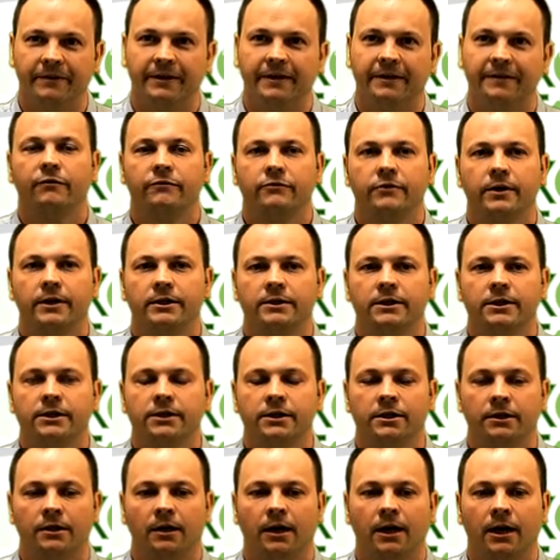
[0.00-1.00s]
With
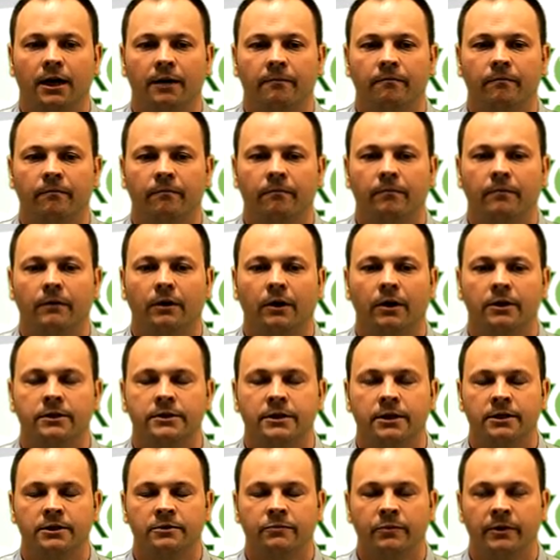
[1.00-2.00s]
transition, I
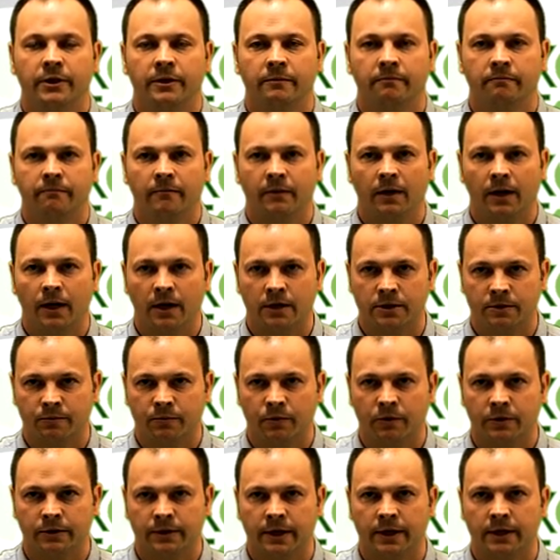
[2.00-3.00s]
see us winning larger
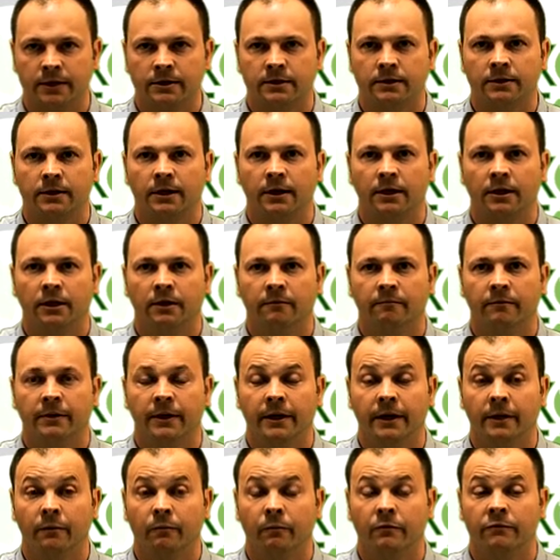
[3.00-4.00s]
projects and
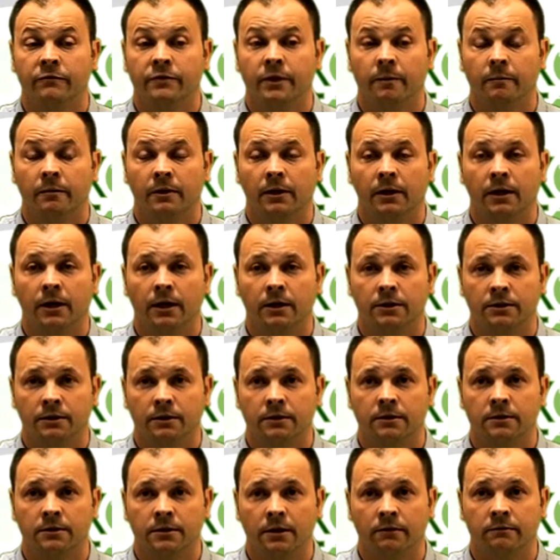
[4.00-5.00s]
competing with some of the larger
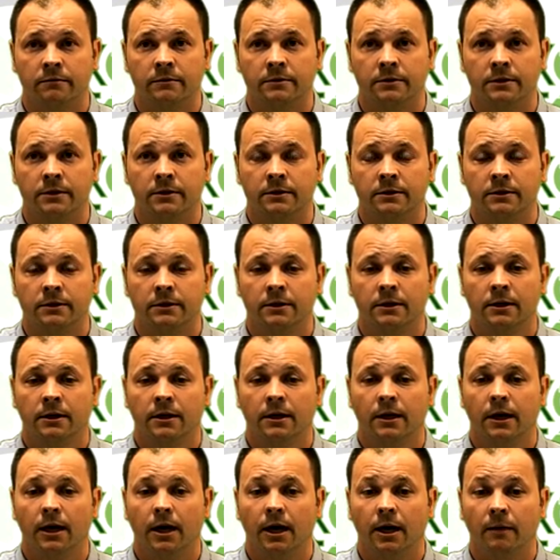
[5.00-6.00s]
consultancies.
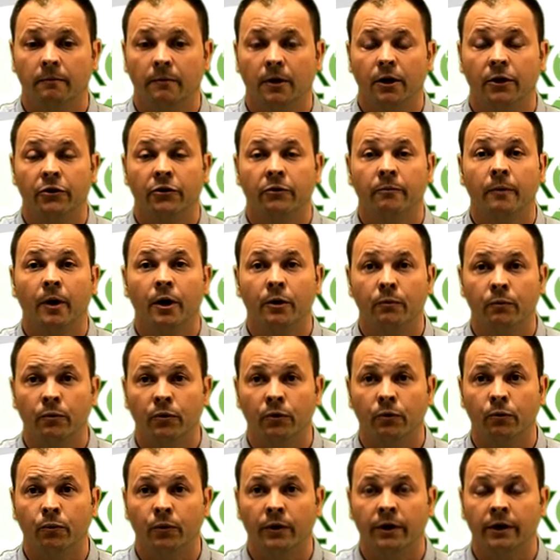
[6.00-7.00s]
At the
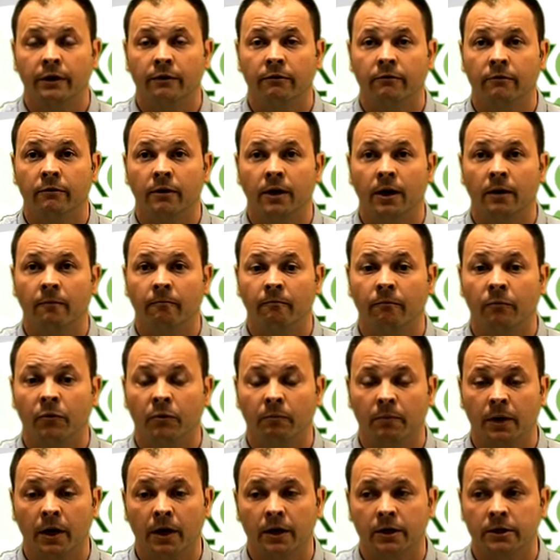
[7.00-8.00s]
moment, the
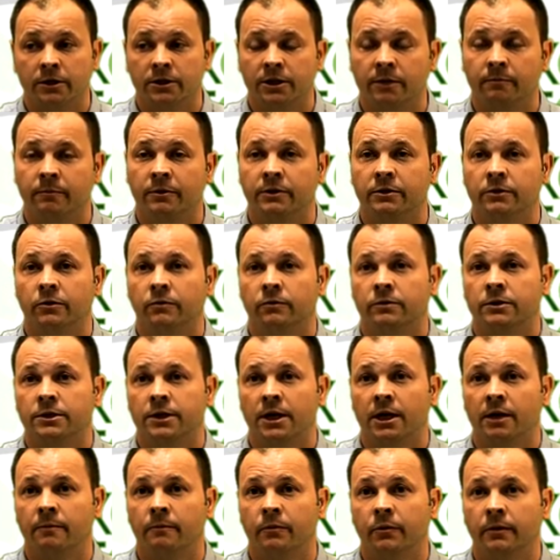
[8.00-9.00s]
partnership is on
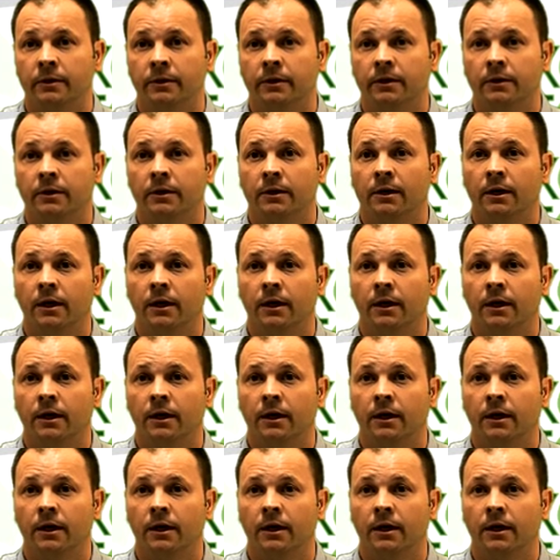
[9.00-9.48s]
SharePoint.